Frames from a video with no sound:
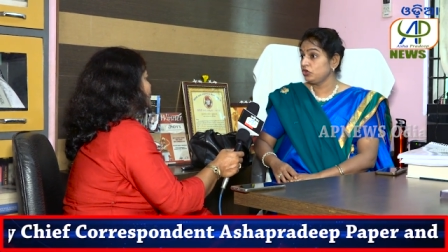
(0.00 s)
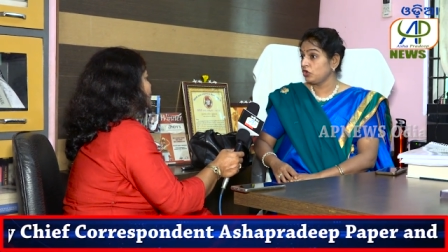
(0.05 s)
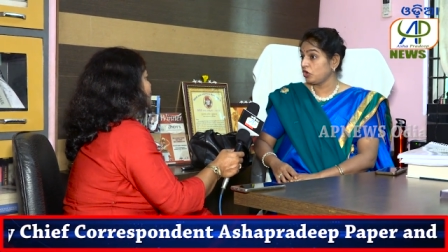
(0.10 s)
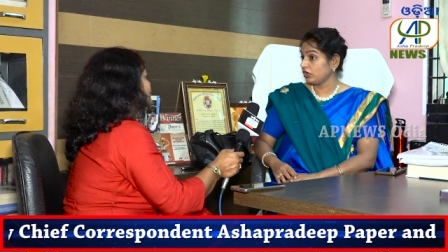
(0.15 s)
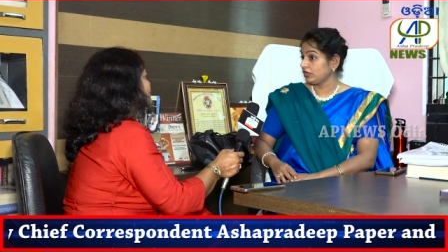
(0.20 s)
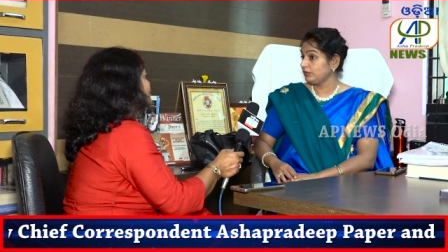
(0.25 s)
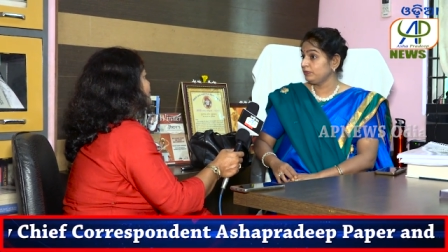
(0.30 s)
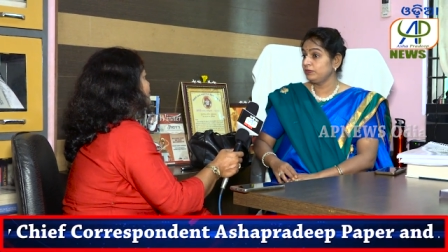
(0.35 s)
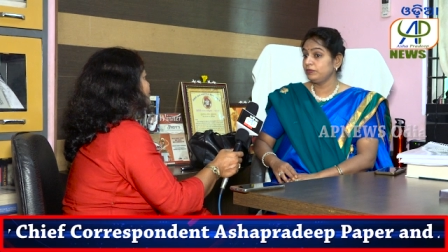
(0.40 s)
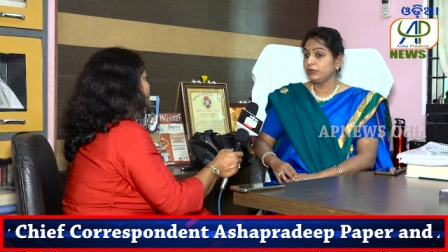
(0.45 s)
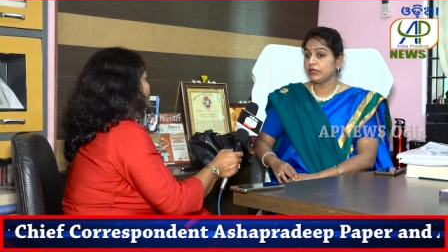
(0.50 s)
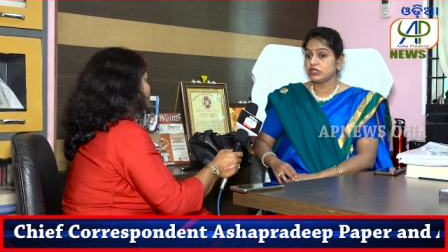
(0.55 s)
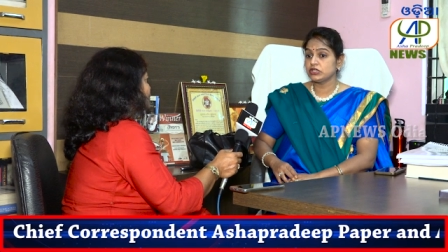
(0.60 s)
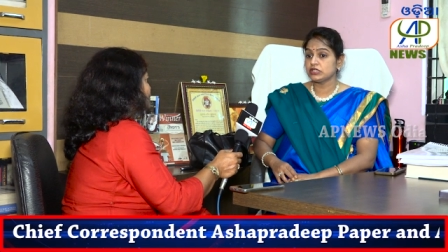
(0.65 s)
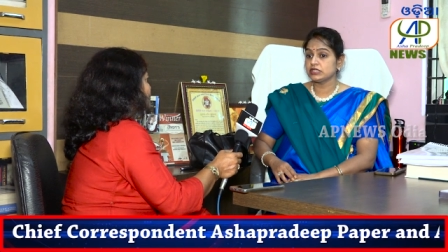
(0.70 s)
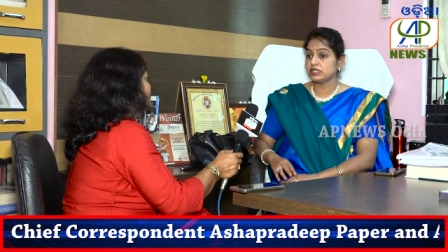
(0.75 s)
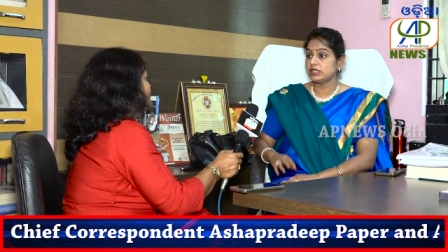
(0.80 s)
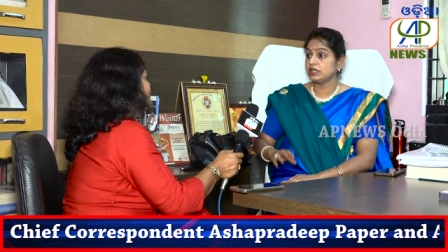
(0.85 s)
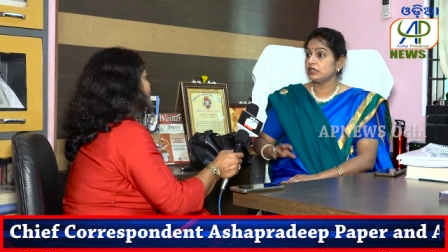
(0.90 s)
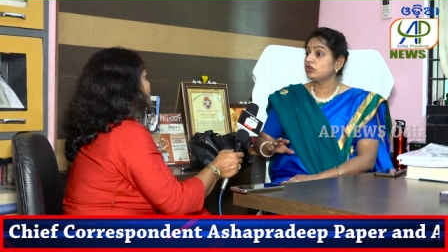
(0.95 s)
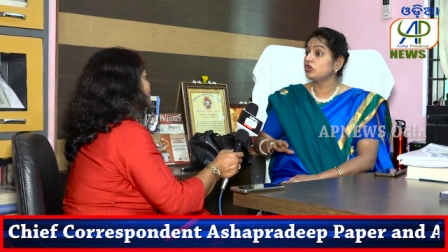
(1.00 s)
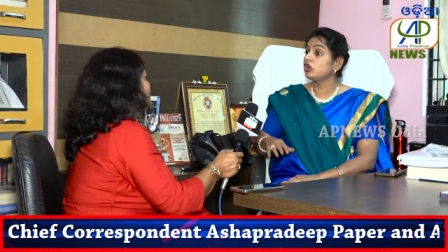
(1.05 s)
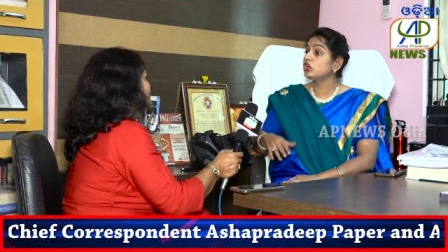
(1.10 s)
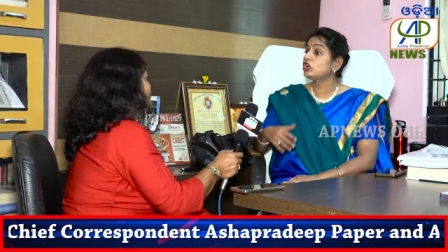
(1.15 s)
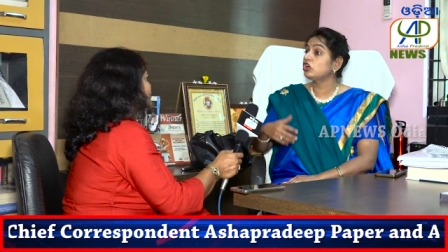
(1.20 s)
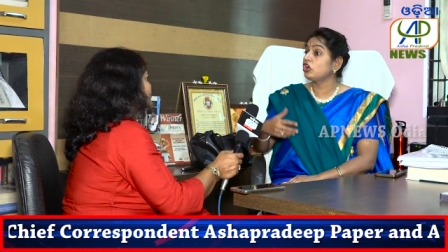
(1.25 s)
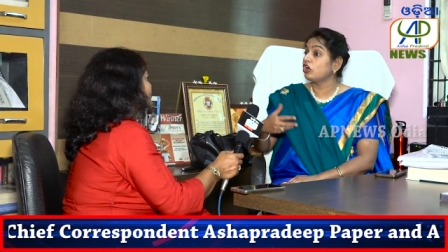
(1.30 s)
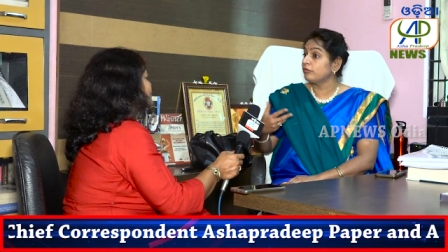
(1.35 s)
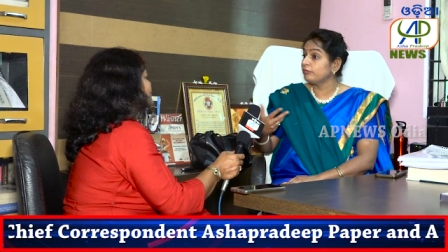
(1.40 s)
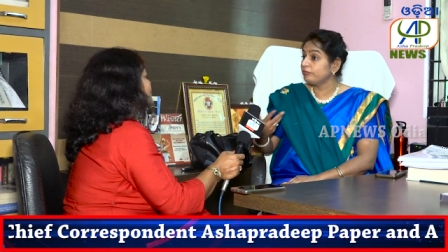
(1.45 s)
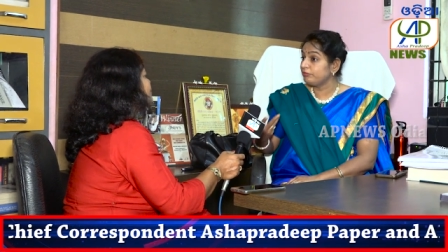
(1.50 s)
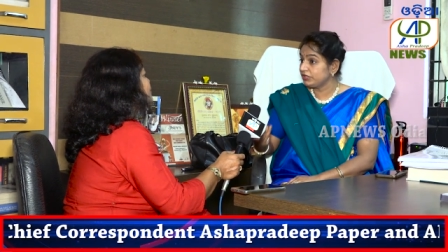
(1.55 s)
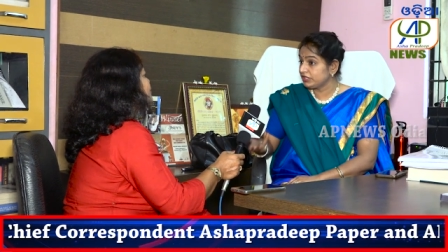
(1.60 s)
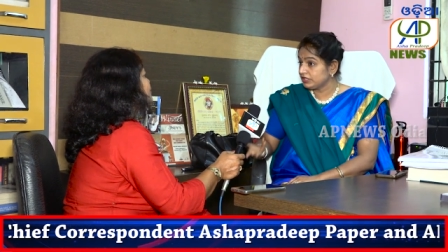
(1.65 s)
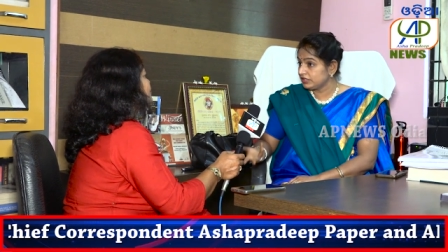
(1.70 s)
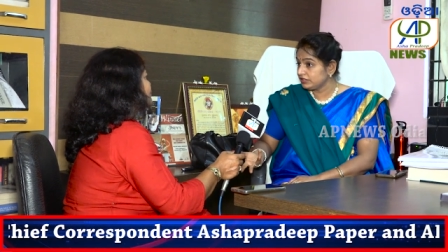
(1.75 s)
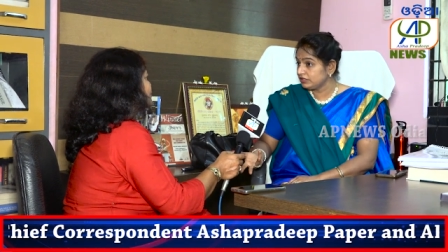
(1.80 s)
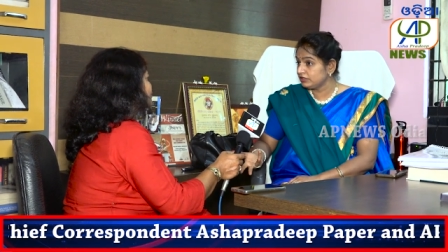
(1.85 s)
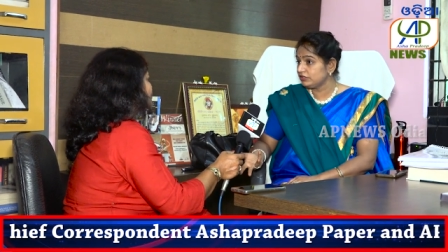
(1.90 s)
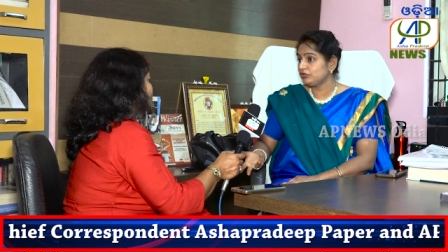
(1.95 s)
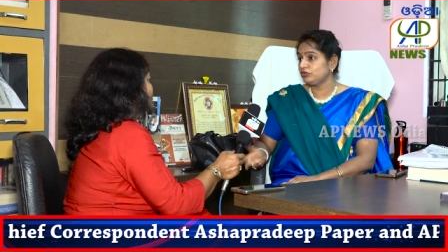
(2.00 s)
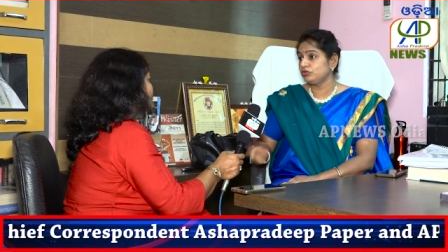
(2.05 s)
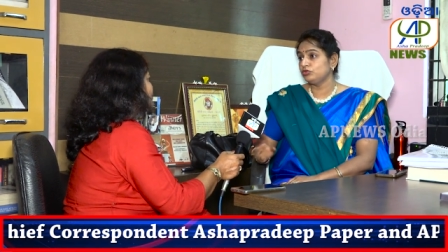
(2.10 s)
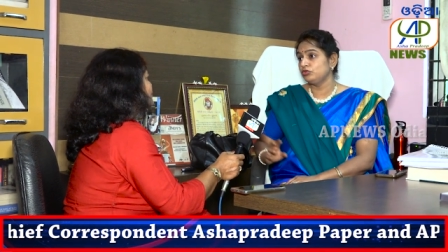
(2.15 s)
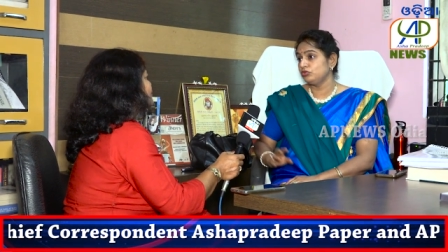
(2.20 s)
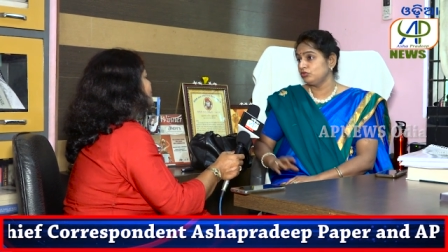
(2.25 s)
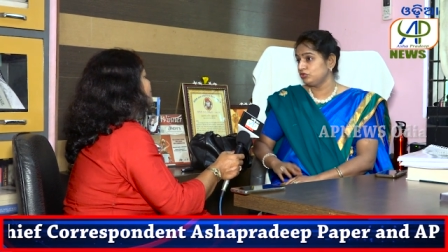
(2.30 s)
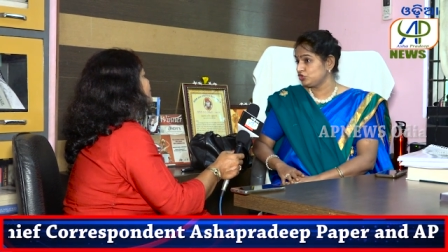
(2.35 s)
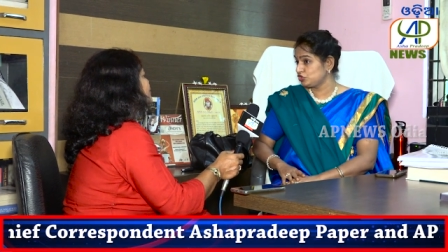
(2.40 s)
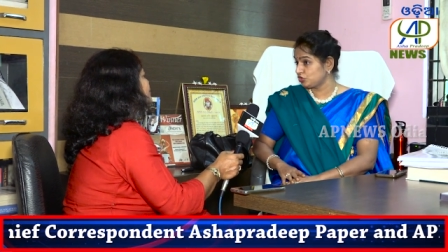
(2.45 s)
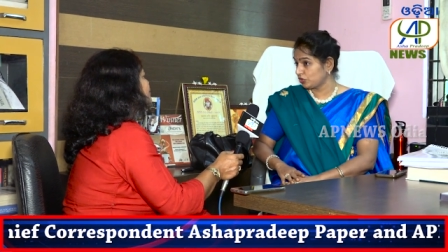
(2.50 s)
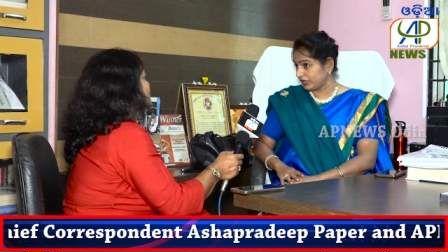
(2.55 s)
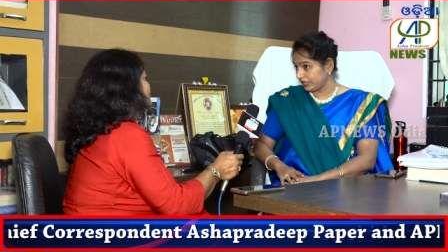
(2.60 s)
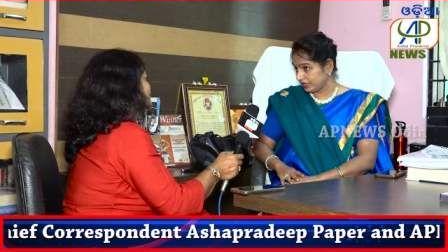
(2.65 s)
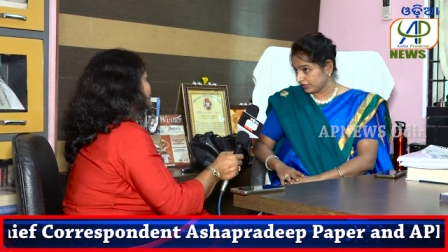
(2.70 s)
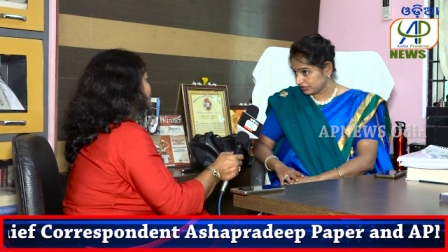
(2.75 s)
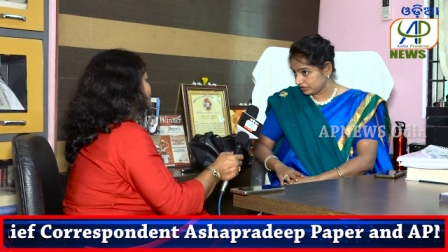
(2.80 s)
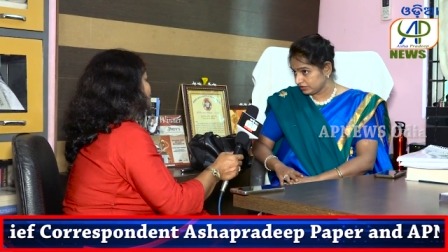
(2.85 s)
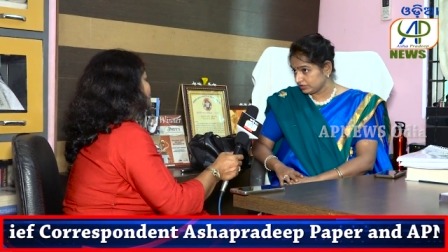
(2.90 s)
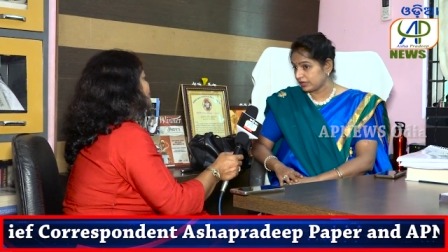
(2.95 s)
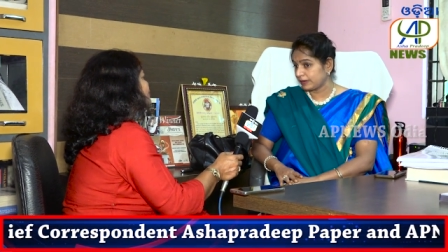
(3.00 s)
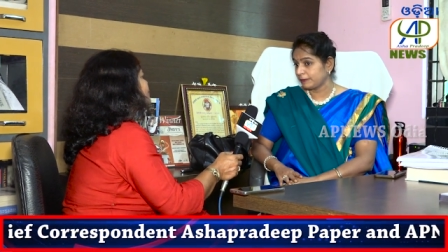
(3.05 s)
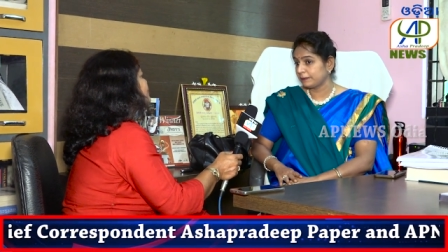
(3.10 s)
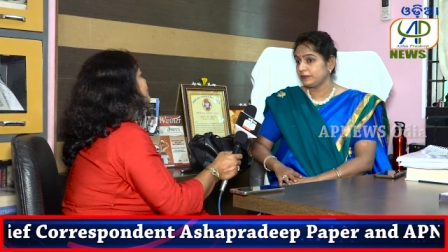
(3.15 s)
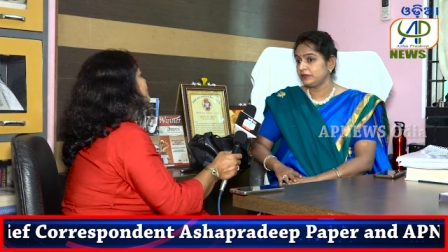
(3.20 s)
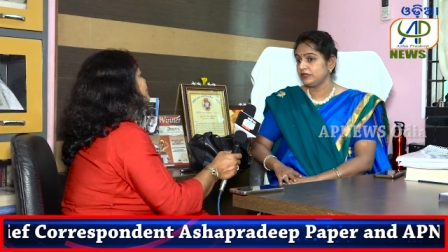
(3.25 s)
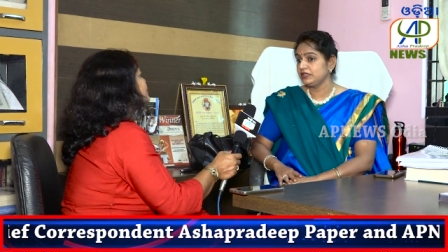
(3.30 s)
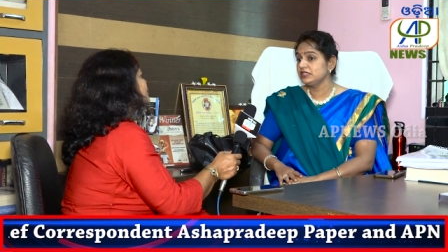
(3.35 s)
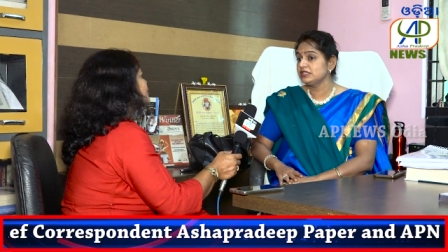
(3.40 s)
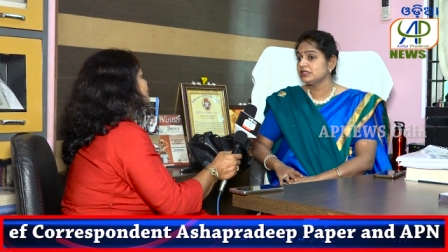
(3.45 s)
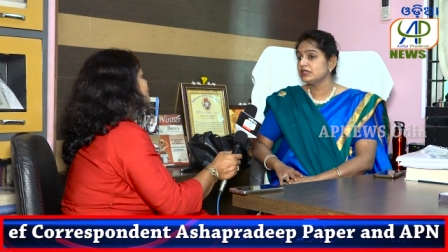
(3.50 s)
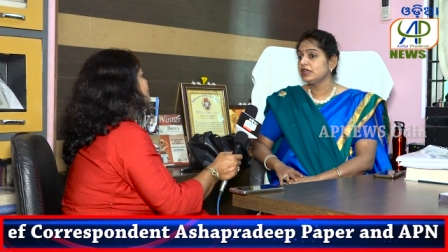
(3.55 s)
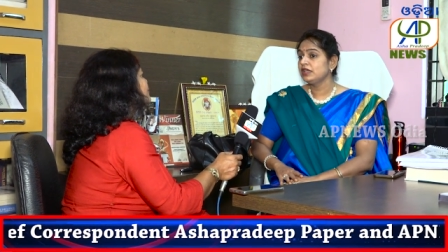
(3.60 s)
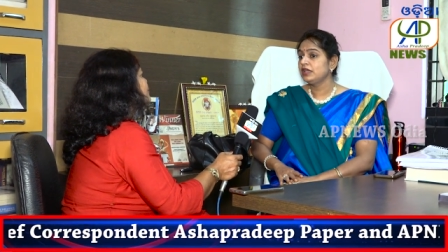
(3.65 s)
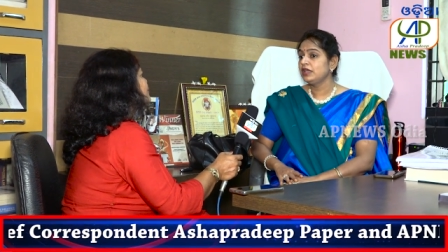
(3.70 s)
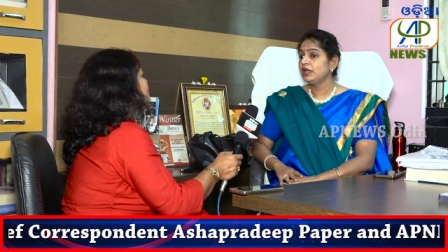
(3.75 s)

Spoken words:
not because they are not competent to join other companies,